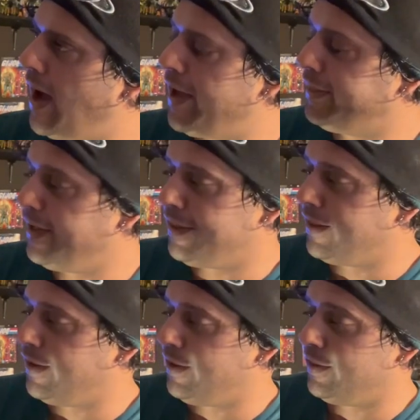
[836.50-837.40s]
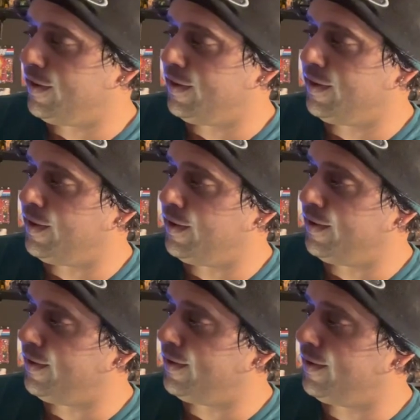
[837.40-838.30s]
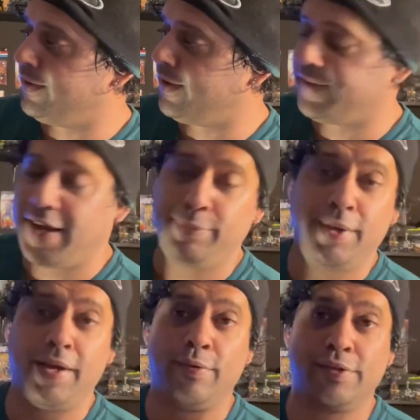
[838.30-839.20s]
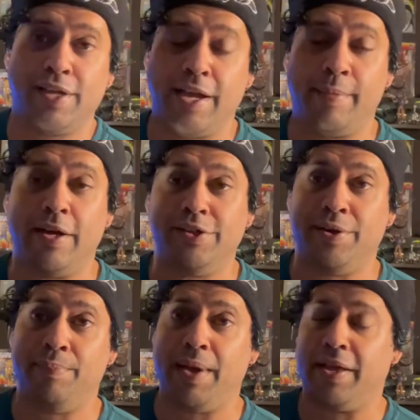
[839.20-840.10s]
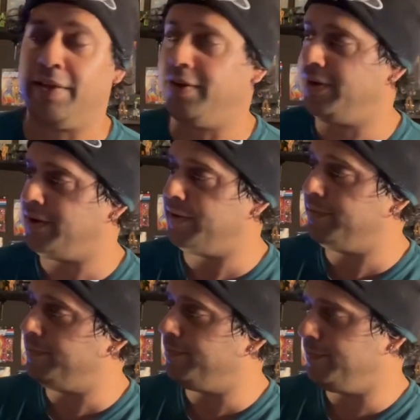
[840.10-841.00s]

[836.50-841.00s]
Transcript: I think that the, the, the same thing I was saying about Jim Balent, um,